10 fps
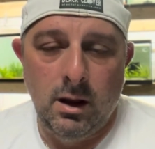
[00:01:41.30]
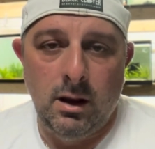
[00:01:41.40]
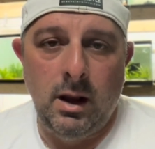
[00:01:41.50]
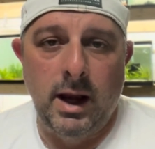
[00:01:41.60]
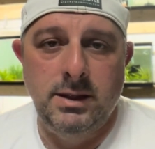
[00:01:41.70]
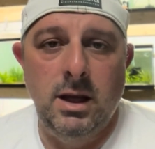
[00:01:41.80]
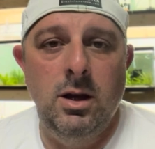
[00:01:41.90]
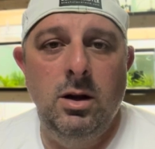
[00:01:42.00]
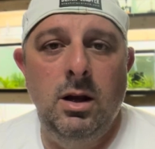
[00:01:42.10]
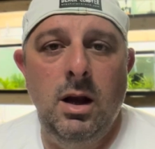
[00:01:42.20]
The next thing
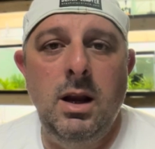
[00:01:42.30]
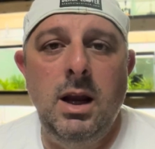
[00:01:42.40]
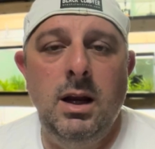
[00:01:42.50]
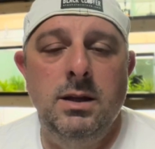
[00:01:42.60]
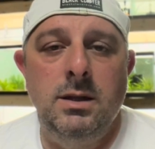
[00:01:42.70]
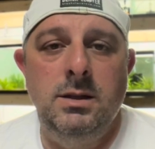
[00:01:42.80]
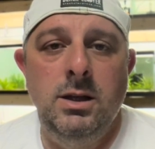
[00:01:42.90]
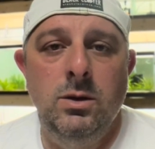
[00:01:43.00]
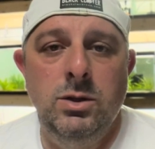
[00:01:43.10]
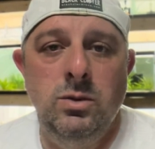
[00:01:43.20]
you're going to need is a CO2